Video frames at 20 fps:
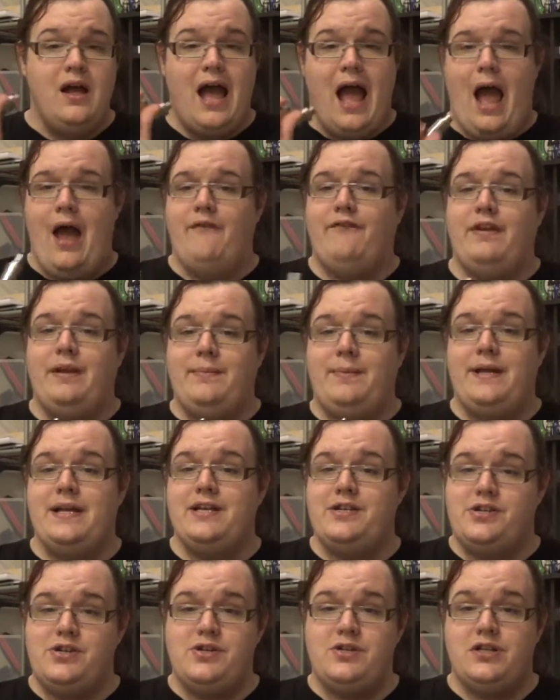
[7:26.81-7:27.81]

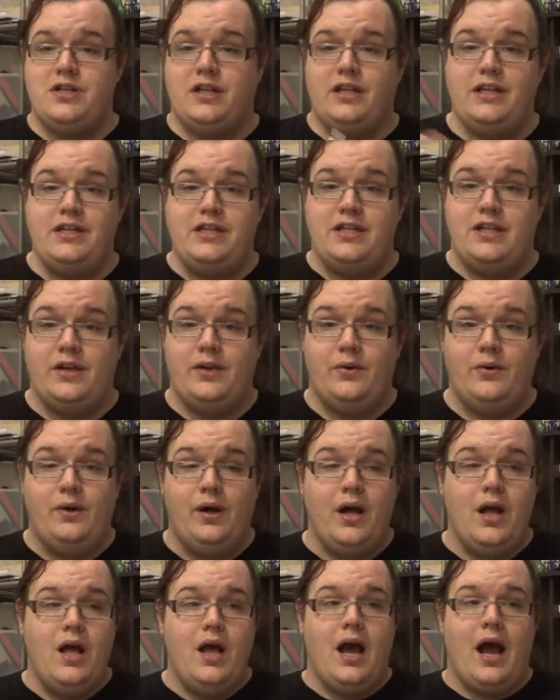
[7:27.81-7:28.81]
MVPs usually do.
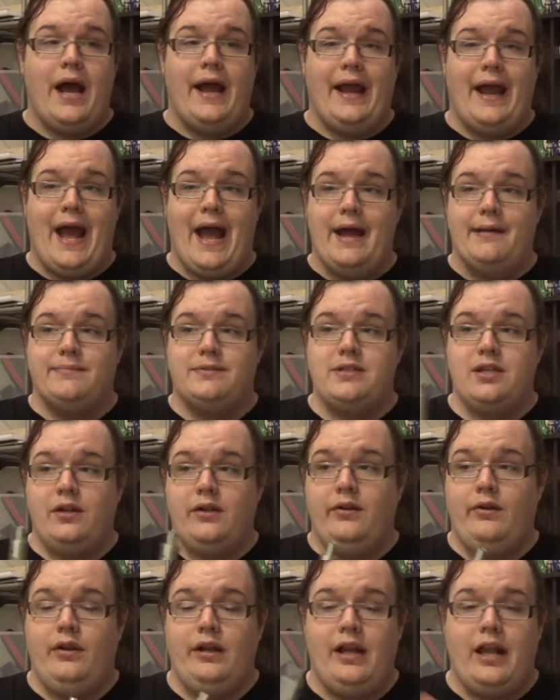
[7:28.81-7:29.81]
I
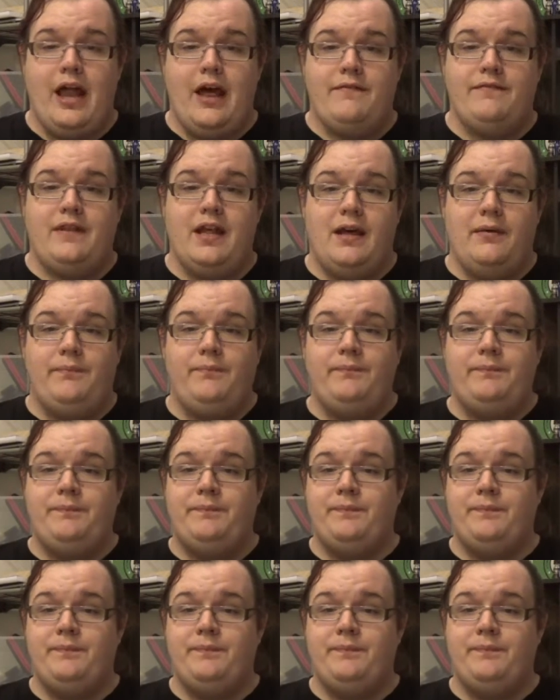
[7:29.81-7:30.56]
absolutely love them.